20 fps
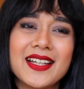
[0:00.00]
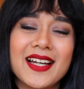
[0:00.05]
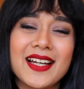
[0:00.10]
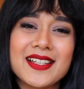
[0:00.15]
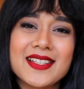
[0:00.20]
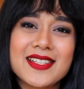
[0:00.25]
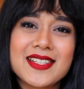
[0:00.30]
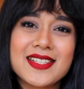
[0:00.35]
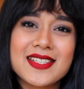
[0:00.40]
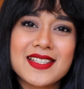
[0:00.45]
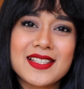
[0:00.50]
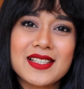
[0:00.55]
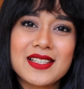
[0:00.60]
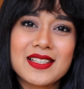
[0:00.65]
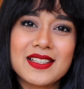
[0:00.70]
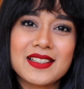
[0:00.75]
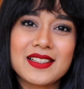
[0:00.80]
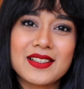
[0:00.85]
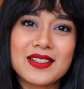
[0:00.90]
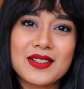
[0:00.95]
and
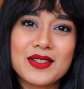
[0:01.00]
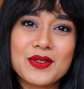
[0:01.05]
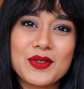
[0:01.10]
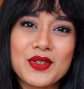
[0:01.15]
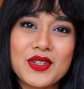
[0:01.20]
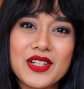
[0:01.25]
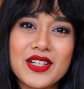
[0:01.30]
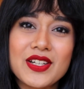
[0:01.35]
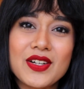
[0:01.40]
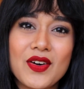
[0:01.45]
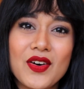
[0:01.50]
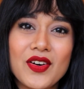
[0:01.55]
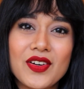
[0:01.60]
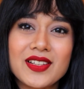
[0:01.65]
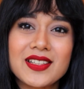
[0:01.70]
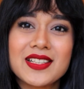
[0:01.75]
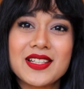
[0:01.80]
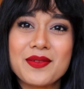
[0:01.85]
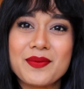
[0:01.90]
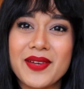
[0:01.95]
still holding
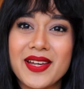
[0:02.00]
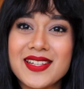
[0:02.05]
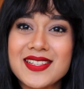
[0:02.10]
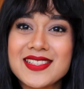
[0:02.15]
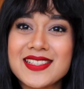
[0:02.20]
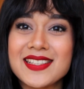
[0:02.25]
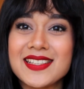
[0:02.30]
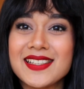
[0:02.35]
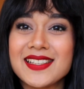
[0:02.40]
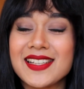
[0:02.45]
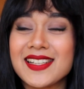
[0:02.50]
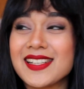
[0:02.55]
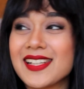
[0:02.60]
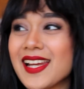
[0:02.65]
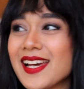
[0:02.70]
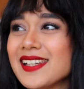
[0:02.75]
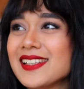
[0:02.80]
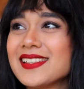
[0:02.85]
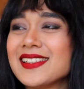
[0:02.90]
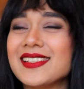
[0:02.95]
on, commenting and
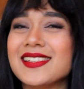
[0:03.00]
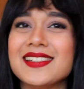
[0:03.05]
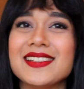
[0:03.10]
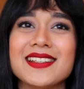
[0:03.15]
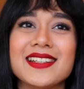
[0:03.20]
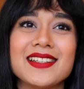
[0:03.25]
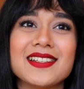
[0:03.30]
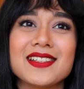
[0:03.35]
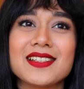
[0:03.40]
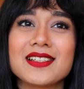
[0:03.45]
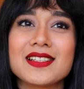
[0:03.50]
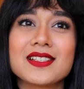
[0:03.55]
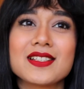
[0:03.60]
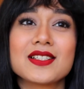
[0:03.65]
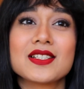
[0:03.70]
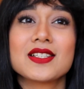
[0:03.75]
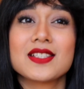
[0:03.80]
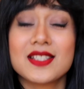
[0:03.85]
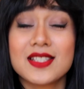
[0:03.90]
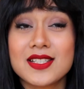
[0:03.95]
liking and
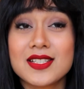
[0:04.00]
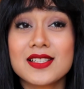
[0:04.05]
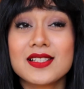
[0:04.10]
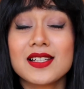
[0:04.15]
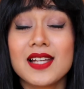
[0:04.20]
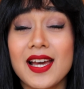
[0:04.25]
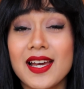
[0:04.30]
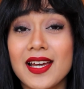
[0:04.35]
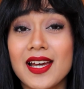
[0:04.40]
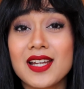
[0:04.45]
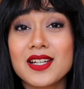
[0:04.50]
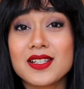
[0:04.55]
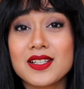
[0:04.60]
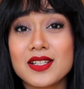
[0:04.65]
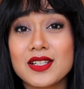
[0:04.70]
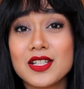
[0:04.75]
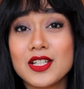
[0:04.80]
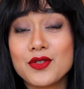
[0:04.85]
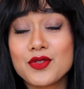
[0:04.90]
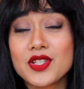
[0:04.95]
still I
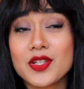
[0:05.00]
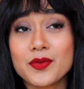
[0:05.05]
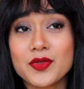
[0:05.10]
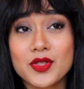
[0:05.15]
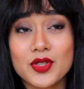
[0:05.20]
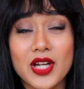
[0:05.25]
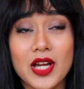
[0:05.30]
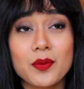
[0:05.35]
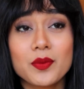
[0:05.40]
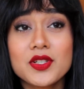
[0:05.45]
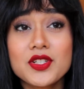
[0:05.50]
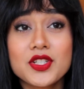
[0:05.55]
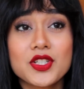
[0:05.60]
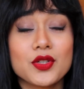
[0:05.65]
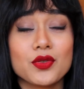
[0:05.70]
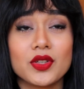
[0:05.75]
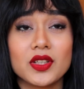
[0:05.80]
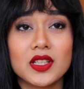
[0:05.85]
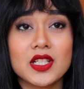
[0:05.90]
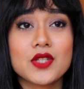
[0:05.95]
had new subscribers
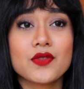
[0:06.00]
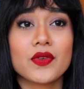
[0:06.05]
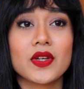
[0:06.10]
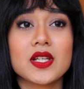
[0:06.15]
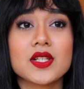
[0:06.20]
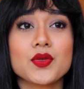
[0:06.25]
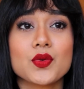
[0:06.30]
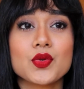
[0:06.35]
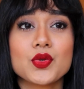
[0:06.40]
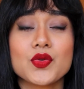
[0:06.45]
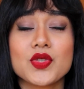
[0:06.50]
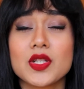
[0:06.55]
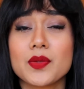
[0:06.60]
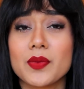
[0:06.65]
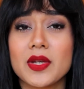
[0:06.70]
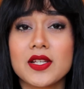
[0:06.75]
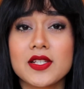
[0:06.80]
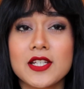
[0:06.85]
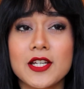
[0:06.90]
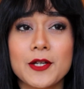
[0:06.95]
during this phase which was
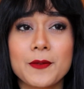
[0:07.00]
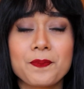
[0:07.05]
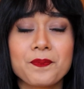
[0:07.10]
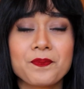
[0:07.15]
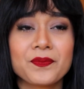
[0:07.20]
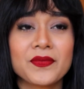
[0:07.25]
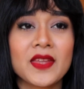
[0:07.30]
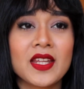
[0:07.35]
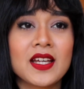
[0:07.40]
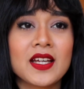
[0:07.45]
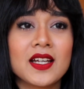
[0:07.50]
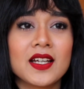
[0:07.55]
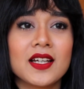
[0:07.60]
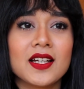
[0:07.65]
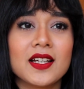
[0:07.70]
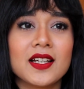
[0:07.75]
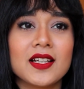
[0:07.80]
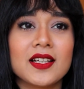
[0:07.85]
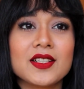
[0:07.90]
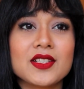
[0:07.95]
amazing.
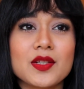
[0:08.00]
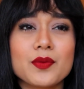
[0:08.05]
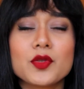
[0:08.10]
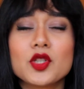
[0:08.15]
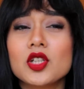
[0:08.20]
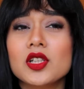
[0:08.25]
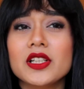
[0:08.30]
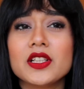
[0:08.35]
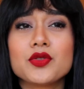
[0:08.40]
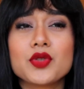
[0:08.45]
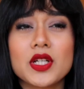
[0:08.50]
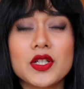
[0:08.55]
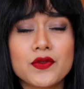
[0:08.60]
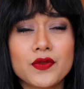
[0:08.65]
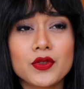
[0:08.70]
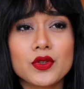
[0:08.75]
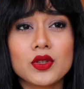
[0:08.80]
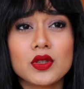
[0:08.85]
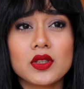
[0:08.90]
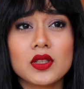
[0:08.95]
I'm really
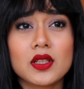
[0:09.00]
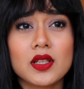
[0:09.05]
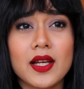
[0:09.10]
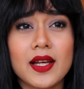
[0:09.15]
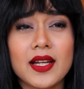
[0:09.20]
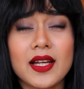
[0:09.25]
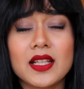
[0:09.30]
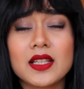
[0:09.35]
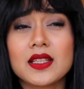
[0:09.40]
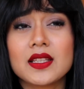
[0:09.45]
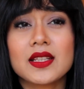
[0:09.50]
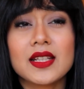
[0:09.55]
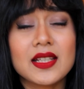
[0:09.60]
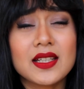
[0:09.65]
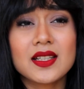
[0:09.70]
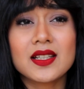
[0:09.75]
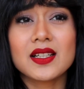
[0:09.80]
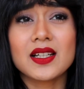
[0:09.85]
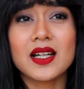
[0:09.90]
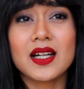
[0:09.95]
grateful and I
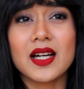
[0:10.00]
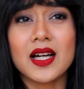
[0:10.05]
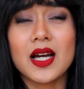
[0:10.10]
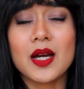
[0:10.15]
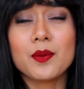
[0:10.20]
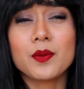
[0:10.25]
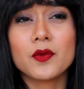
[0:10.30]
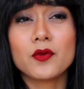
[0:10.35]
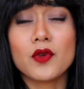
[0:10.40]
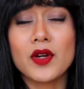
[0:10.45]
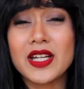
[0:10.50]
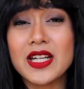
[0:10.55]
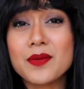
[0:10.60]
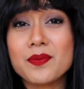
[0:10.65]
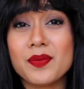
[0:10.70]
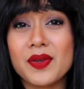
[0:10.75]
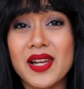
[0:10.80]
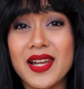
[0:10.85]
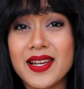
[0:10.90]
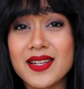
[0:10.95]
think I'm very
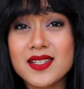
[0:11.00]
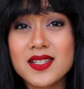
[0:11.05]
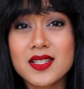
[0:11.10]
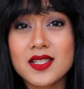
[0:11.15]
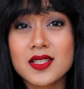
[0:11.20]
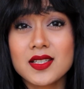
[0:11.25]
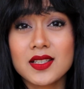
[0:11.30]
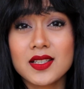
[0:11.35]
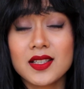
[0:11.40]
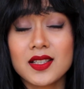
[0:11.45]
blessed